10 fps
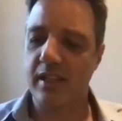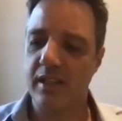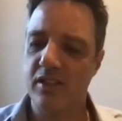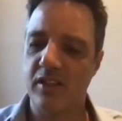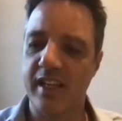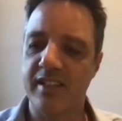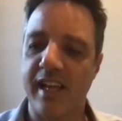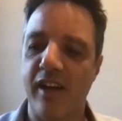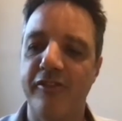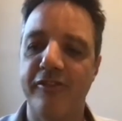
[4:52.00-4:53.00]
So that's our
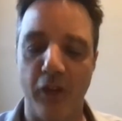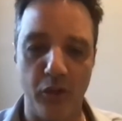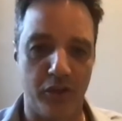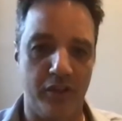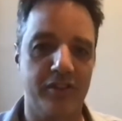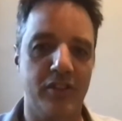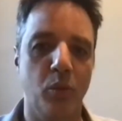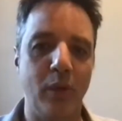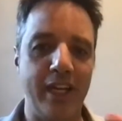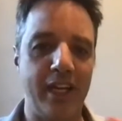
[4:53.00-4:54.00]
focus. So
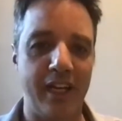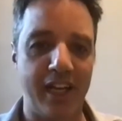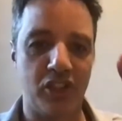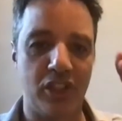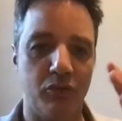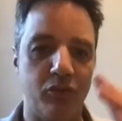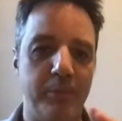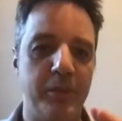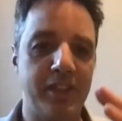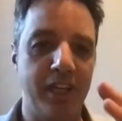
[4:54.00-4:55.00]
we are actually a
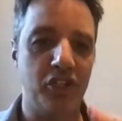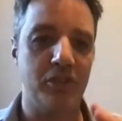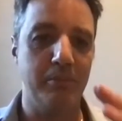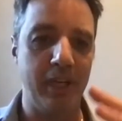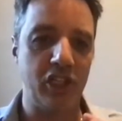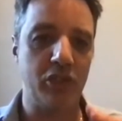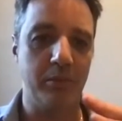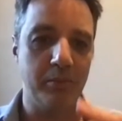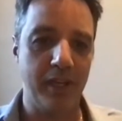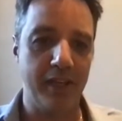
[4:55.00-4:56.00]
reputation management
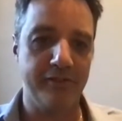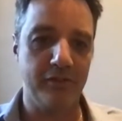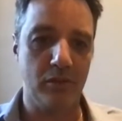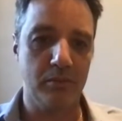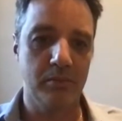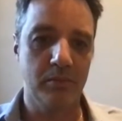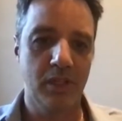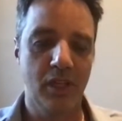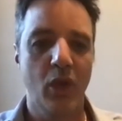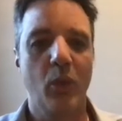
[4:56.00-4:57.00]
platform.
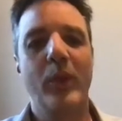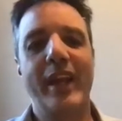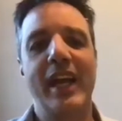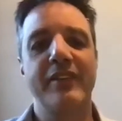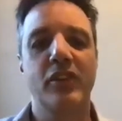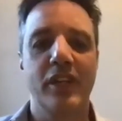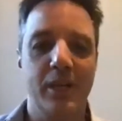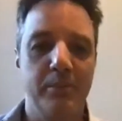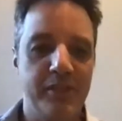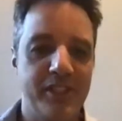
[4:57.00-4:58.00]
We have got a
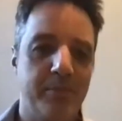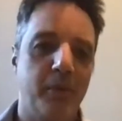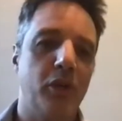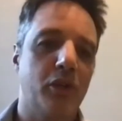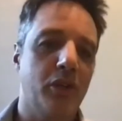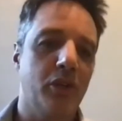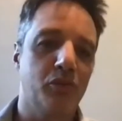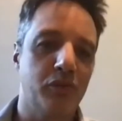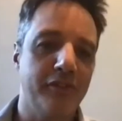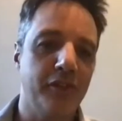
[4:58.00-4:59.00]
bespoke
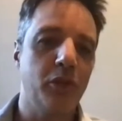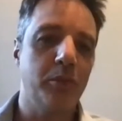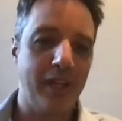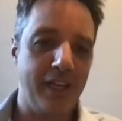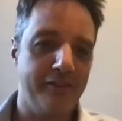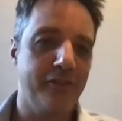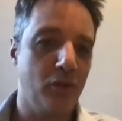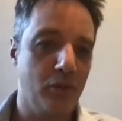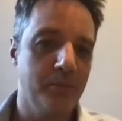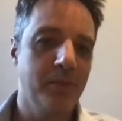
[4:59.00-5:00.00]
review
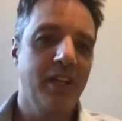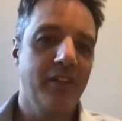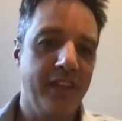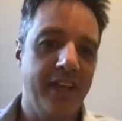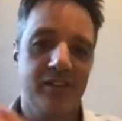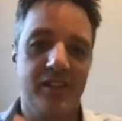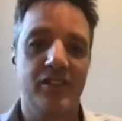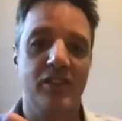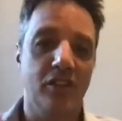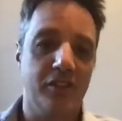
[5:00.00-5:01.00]
platform that sits
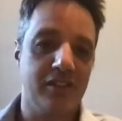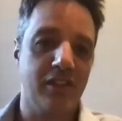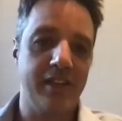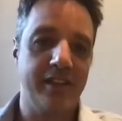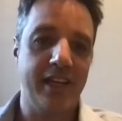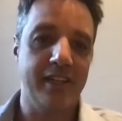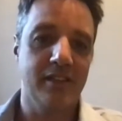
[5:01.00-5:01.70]
alongside that,